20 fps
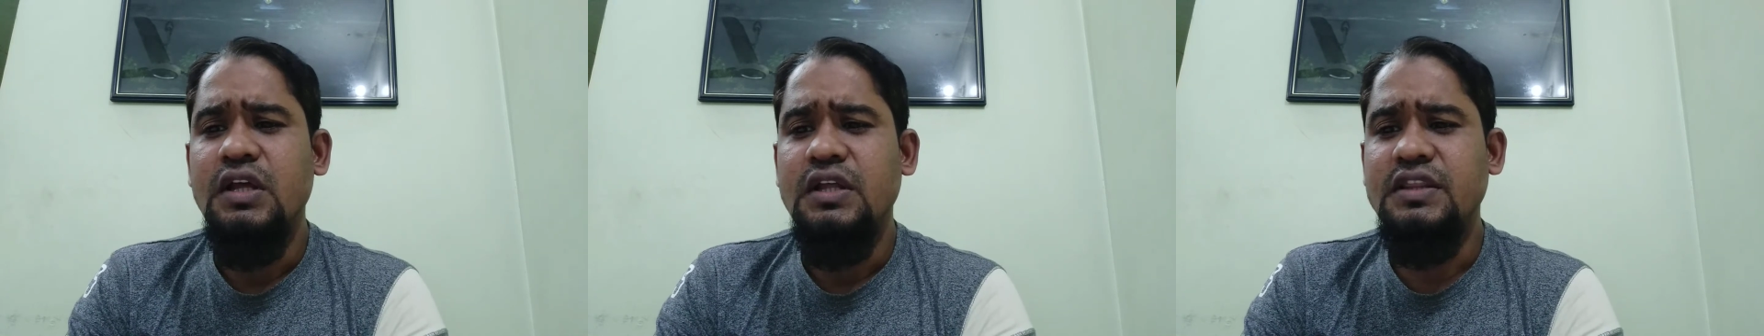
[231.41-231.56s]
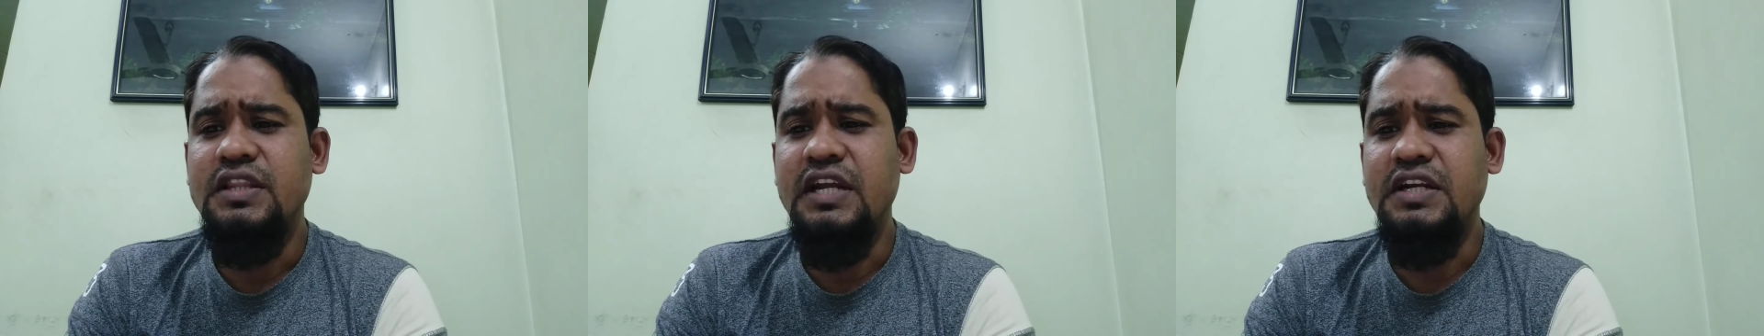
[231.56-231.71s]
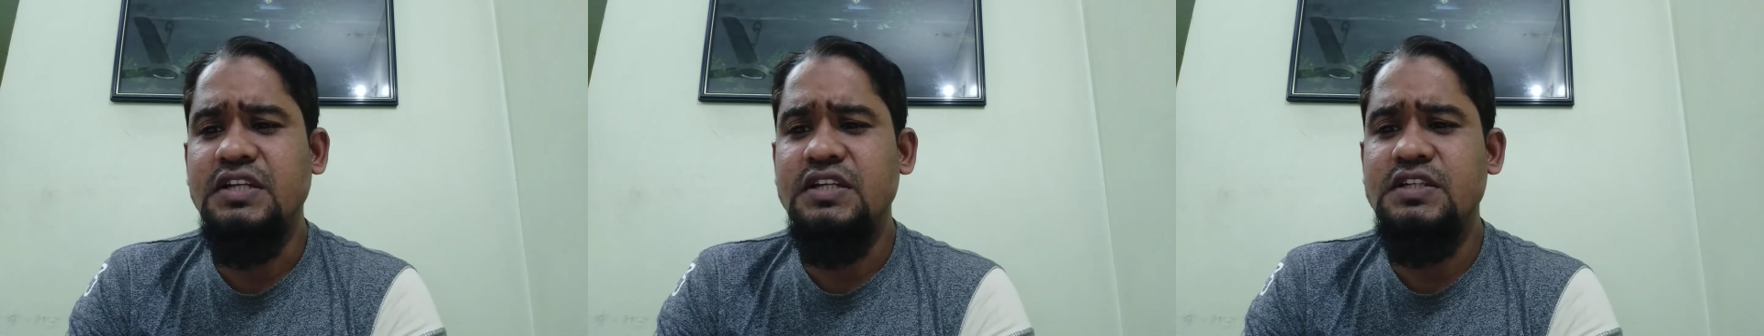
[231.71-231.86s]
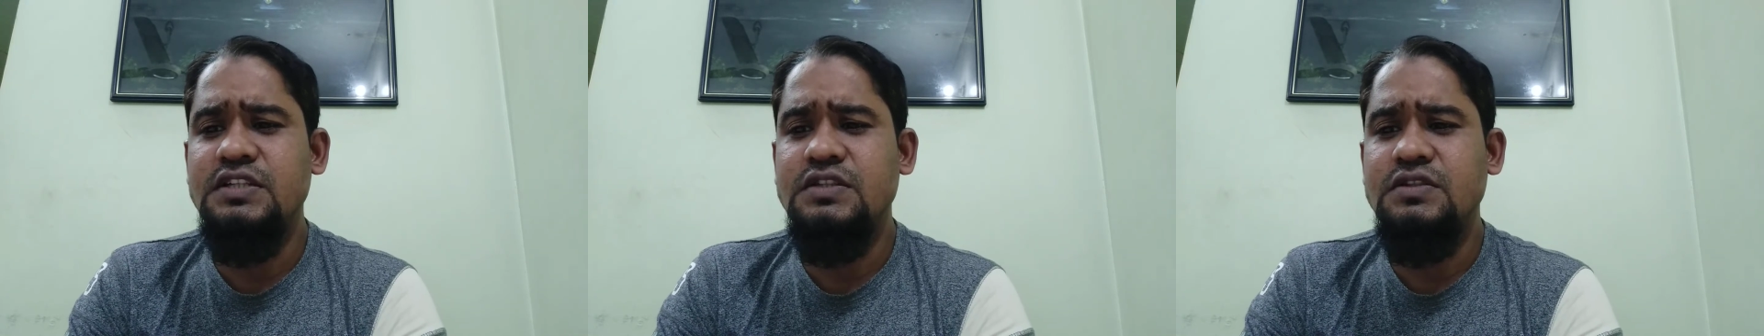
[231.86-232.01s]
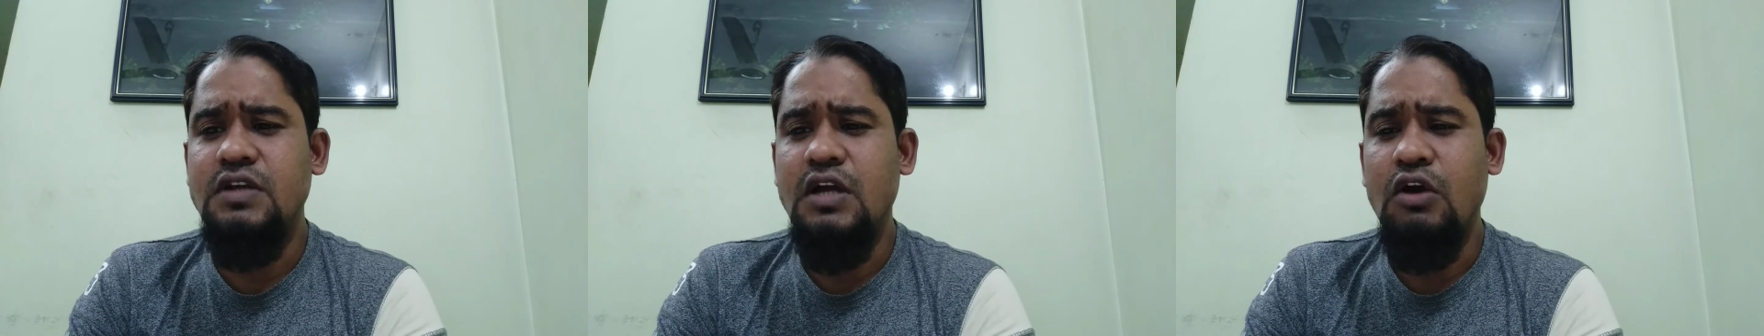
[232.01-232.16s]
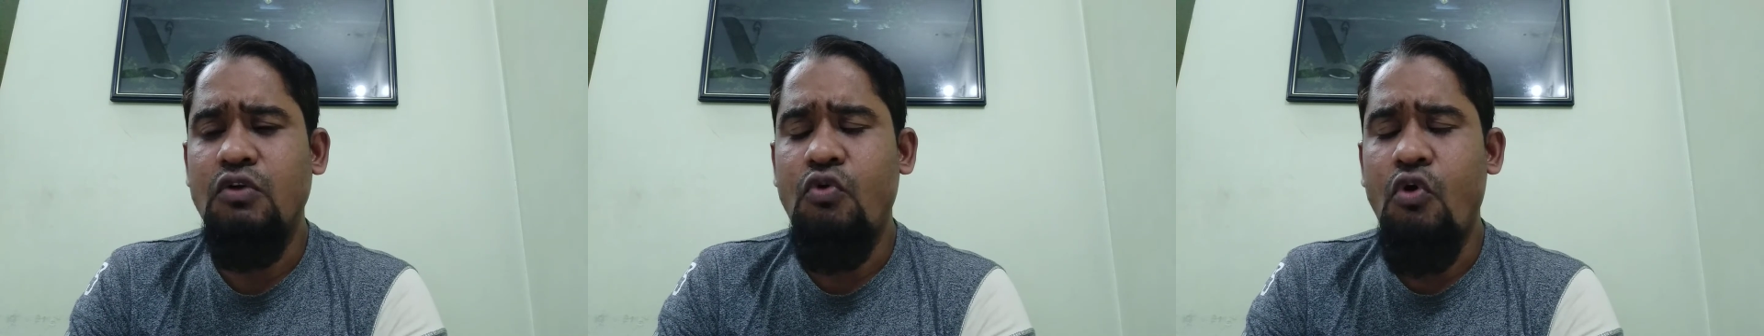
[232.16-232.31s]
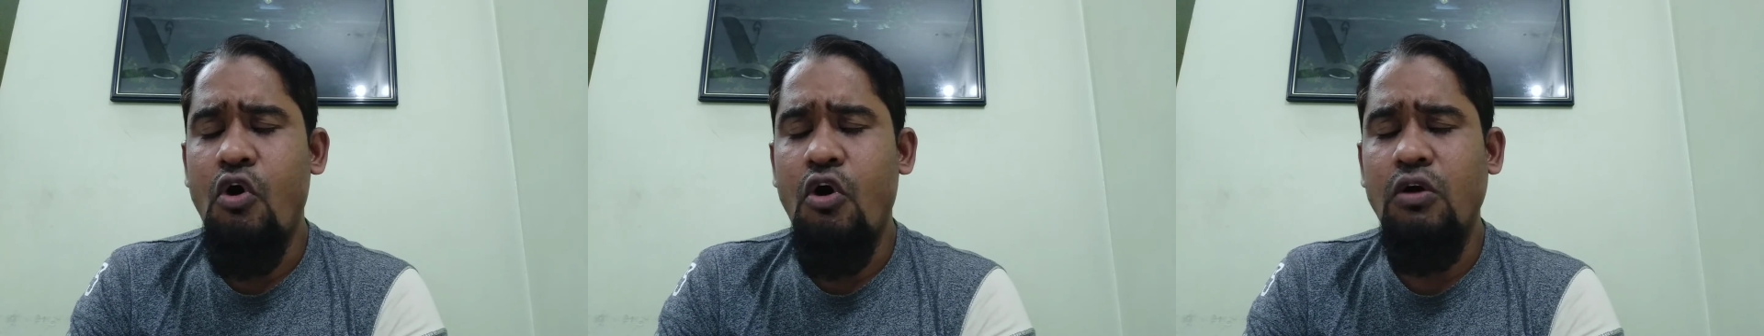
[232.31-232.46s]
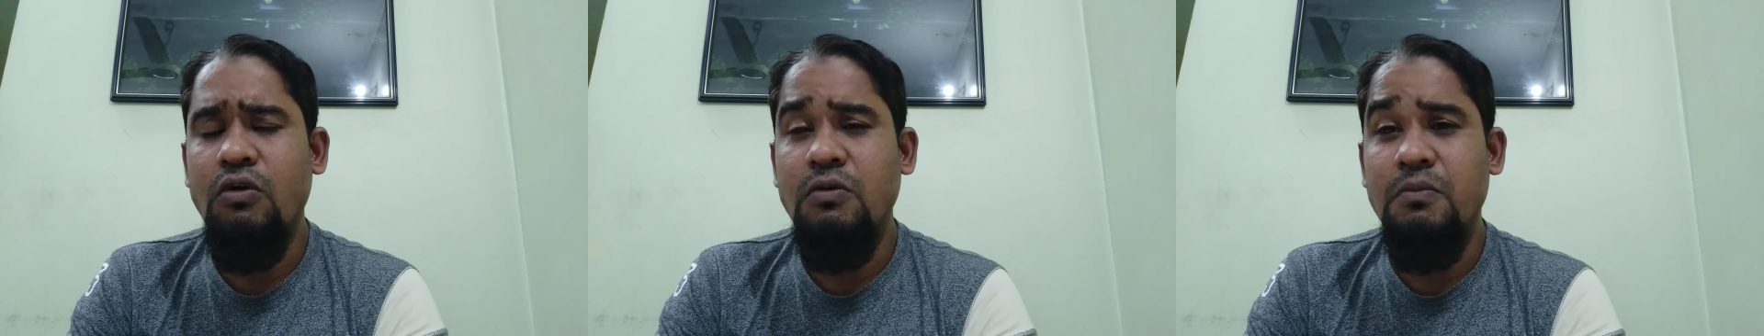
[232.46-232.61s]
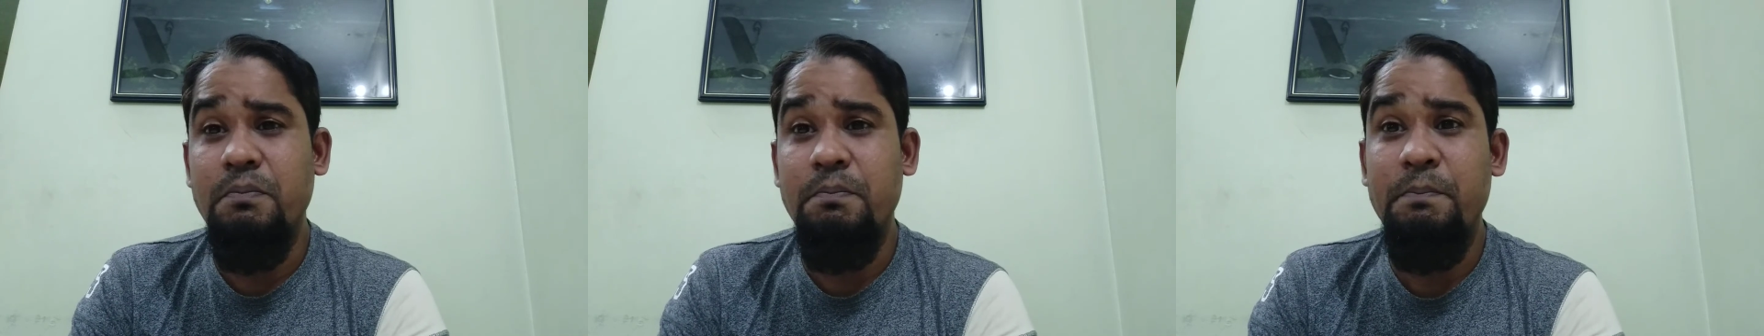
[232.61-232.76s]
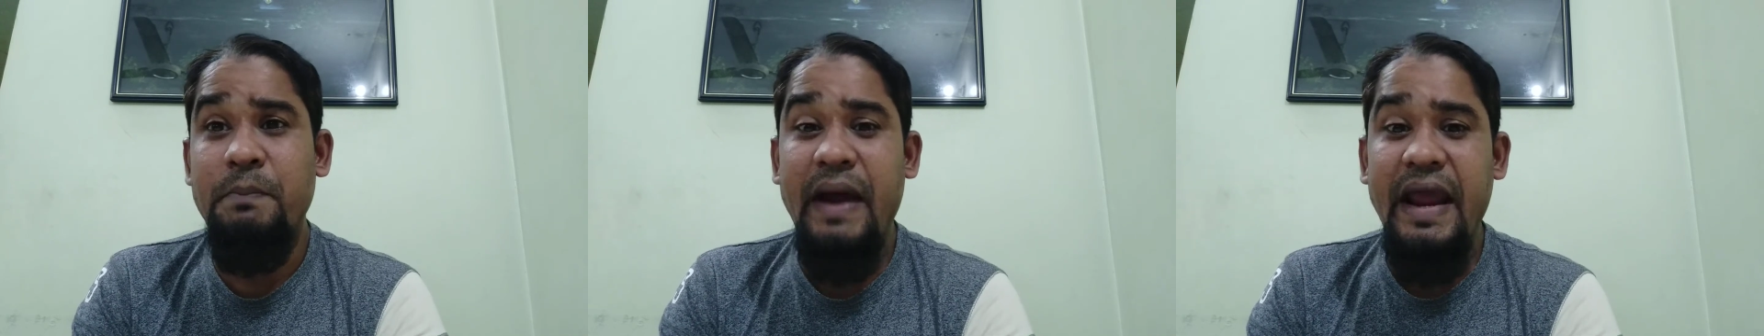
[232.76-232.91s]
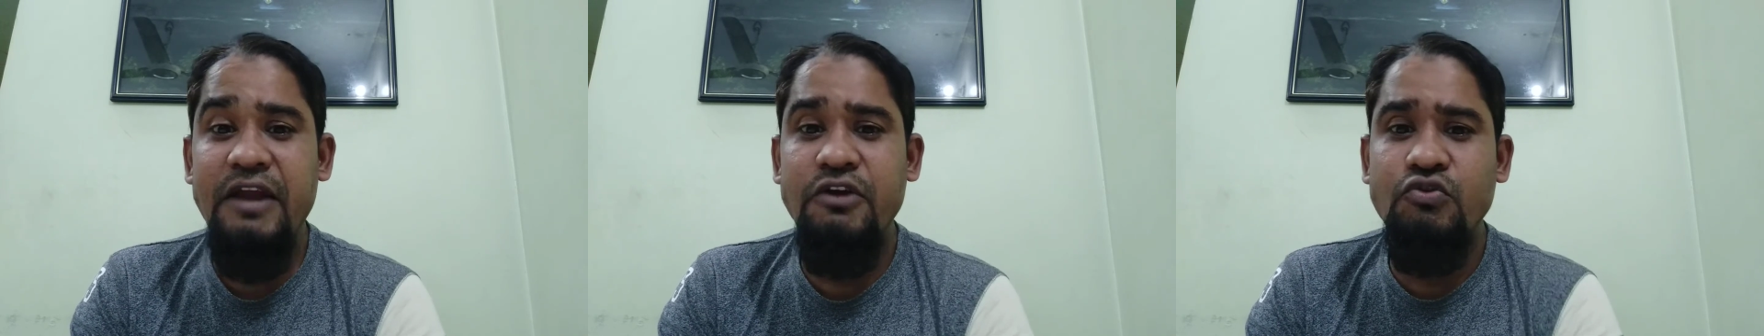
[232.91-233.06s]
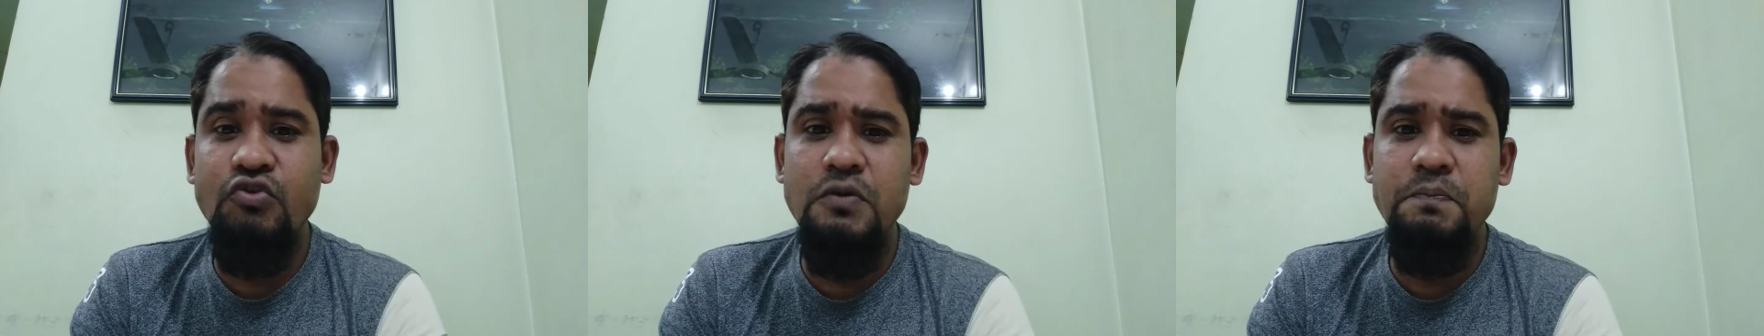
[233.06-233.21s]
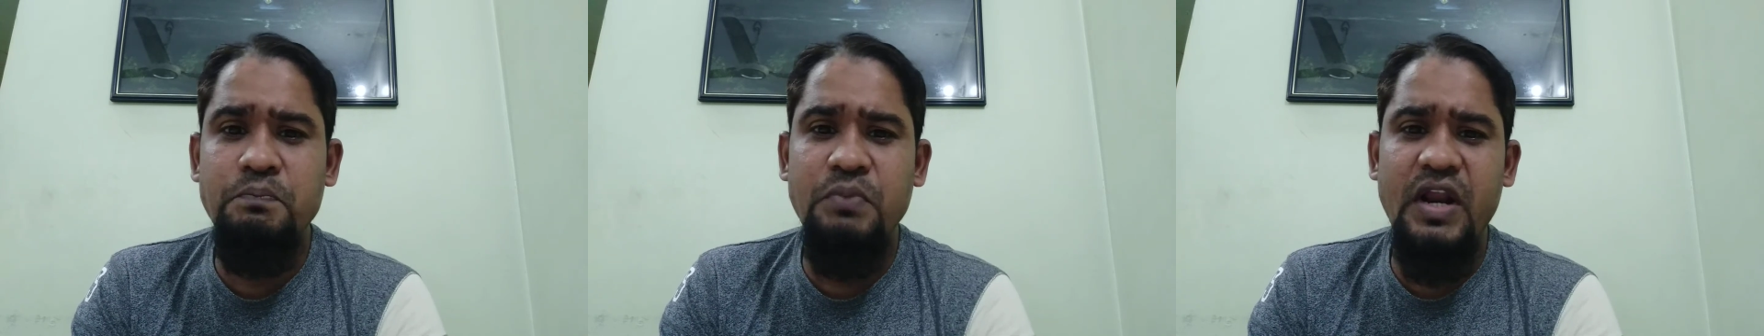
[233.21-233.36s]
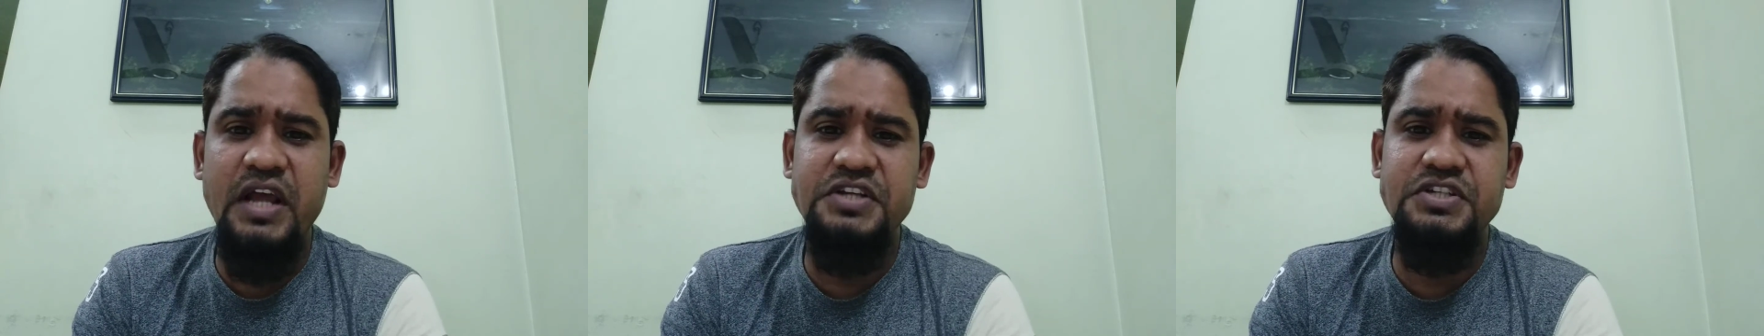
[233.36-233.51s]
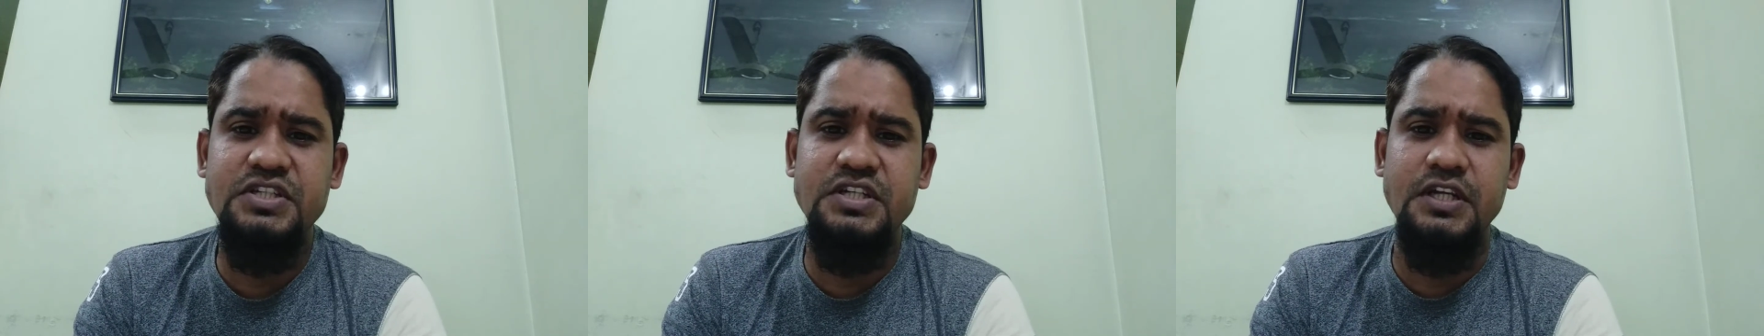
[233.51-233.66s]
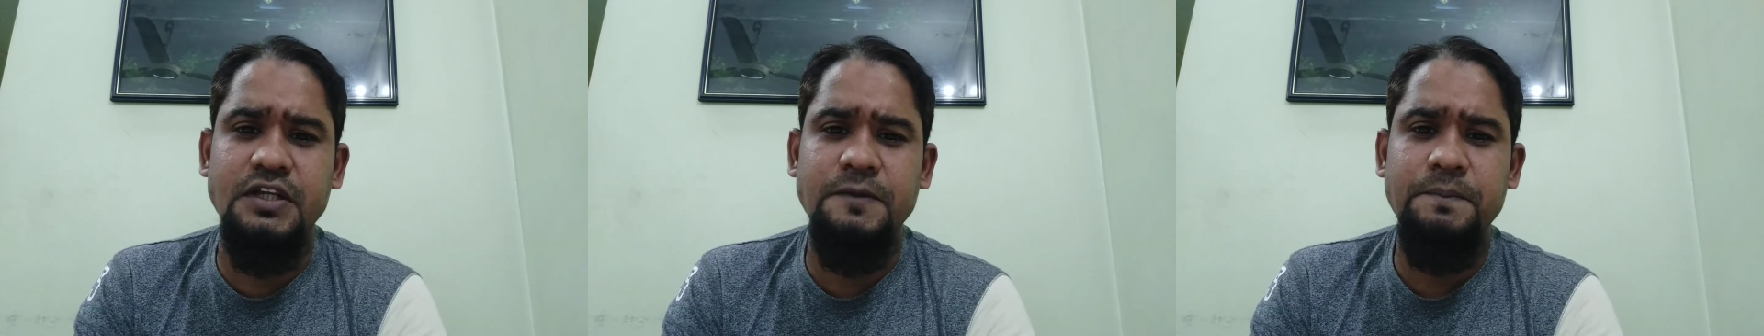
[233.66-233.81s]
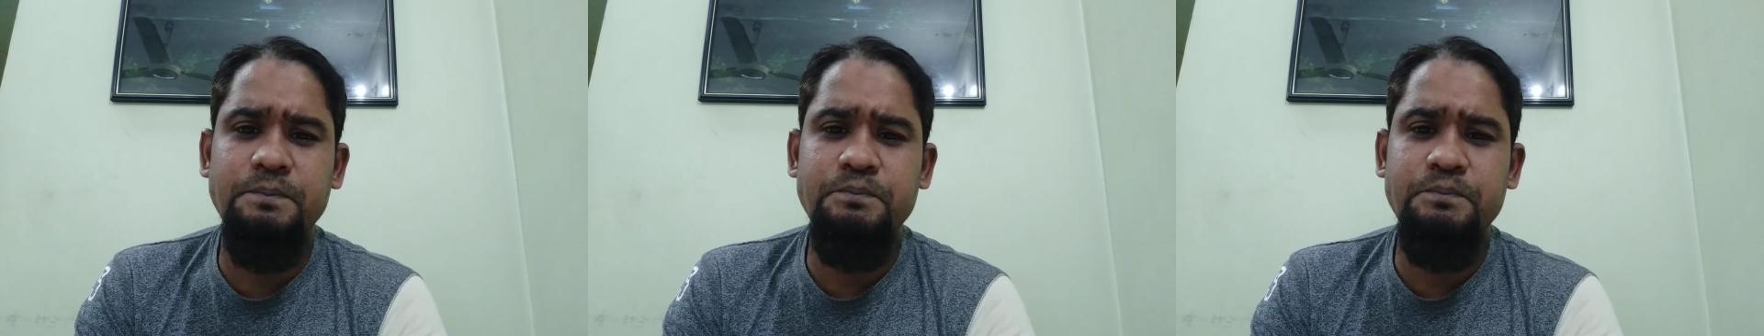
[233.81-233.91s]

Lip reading: that is called microplastic.